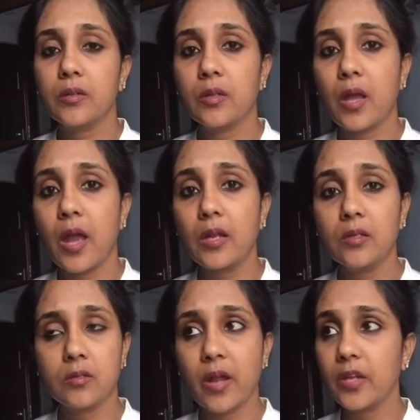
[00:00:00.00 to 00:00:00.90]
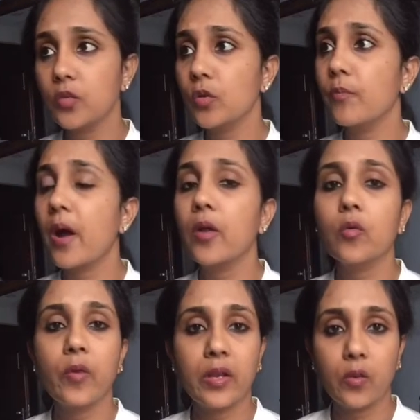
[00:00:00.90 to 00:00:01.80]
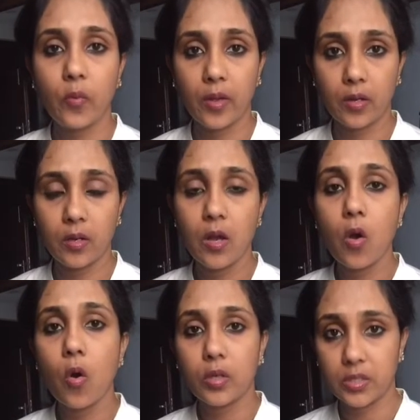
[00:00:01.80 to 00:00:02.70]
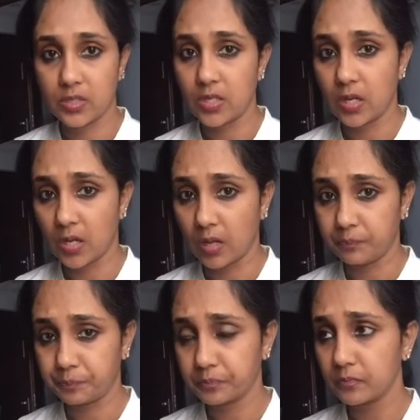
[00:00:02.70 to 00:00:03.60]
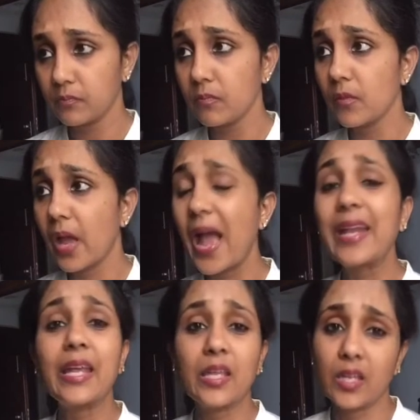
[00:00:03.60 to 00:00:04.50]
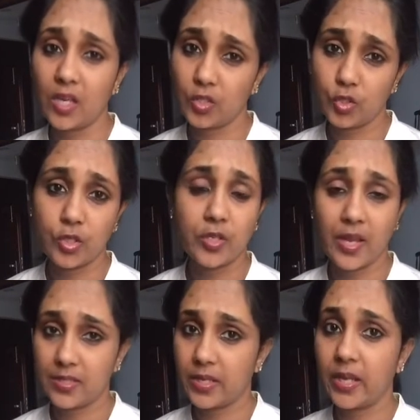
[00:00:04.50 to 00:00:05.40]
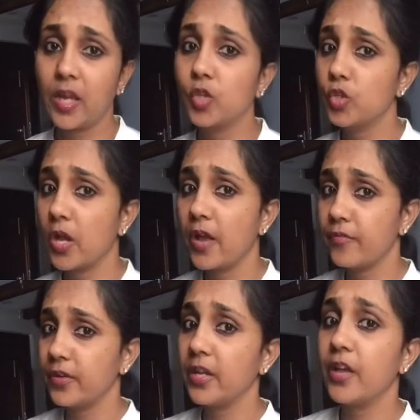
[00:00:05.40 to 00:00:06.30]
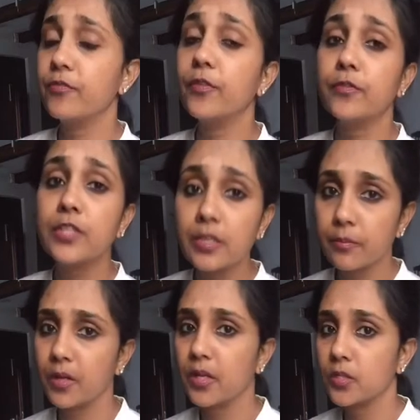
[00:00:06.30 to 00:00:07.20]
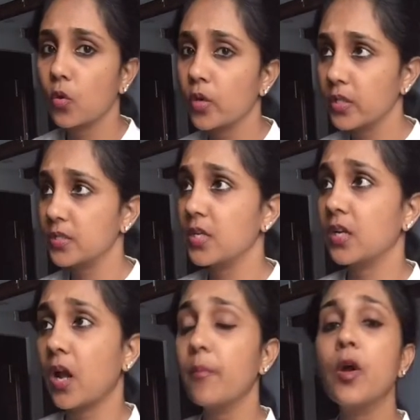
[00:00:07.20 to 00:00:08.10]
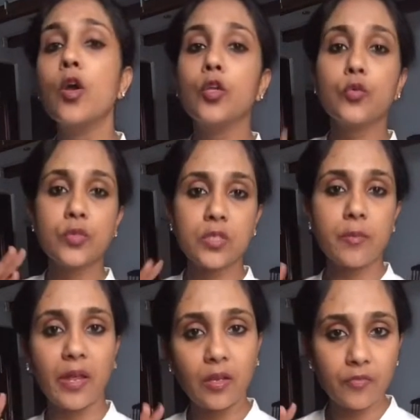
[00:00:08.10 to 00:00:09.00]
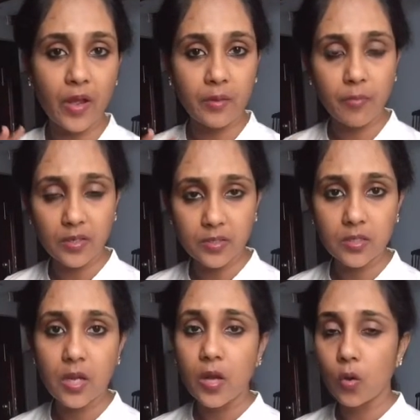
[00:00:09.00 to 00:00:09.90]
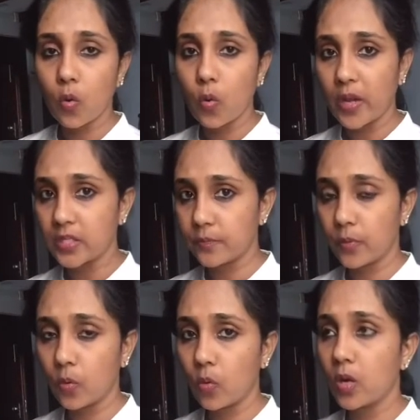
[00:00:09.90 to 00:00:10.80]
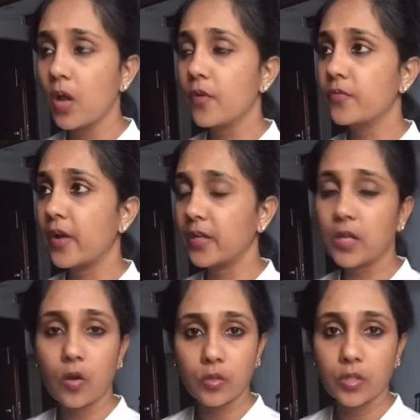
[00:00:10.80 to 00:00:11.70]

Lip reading: And write your bio very well on Instagram. And engage. Yes, engage every day, 15 minutes on Instagram. Use it magnifying button. Go explore, find out